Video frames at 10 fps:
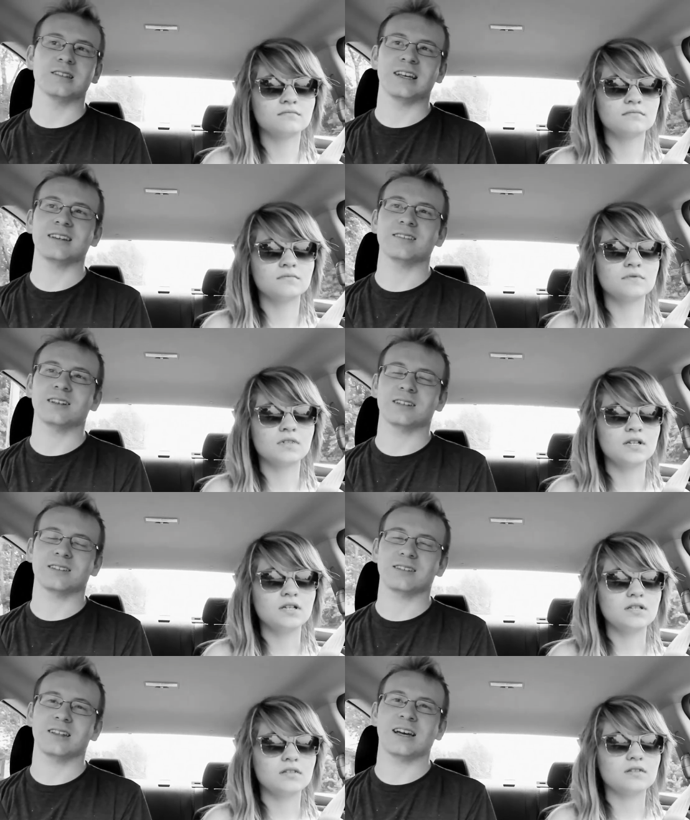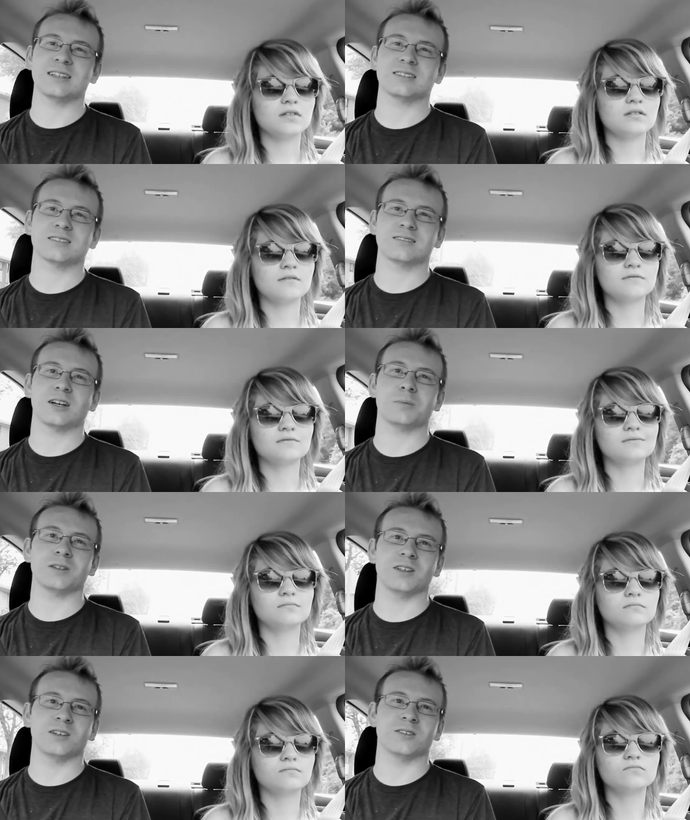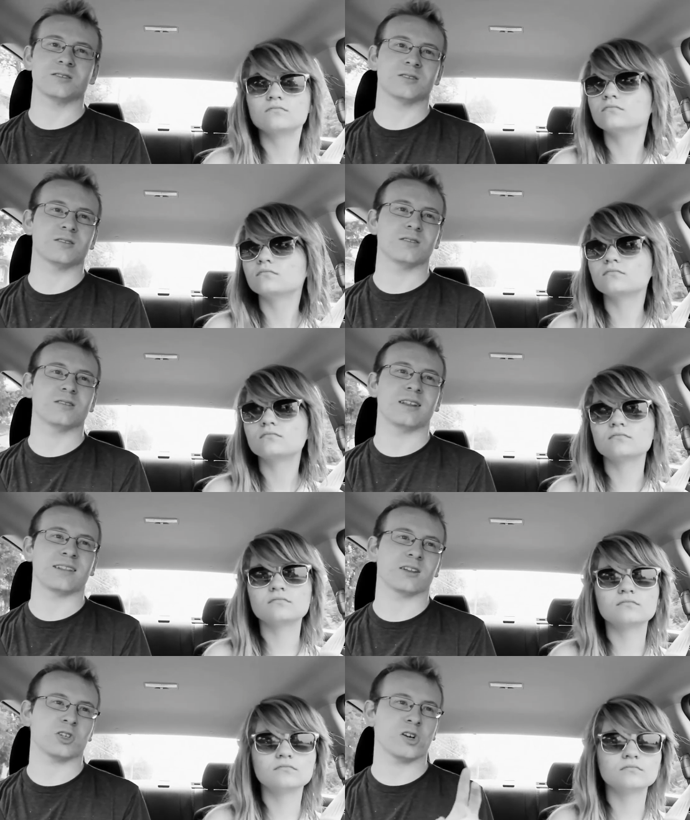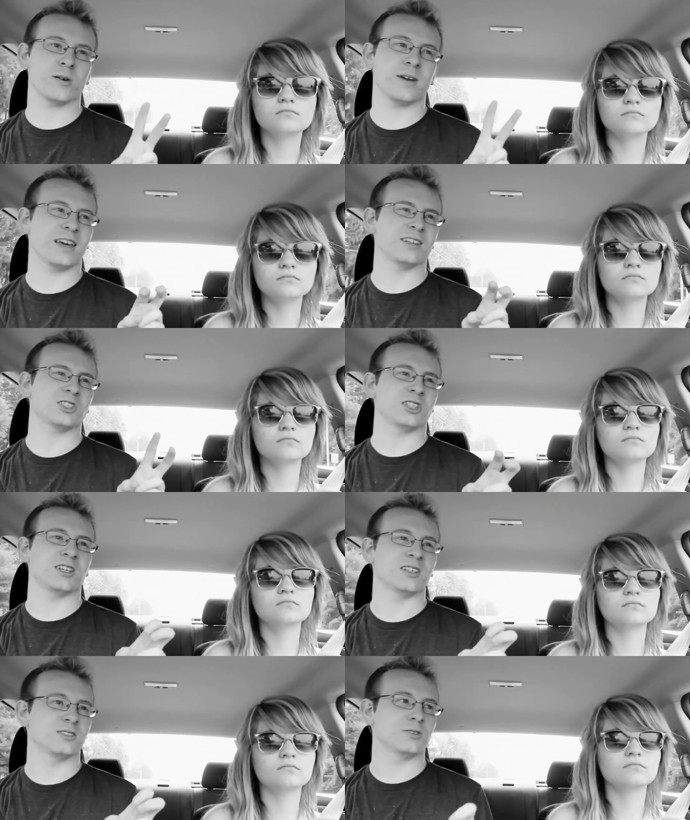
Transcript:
Speaker 1: late, like in the last couple of years, like the term HD is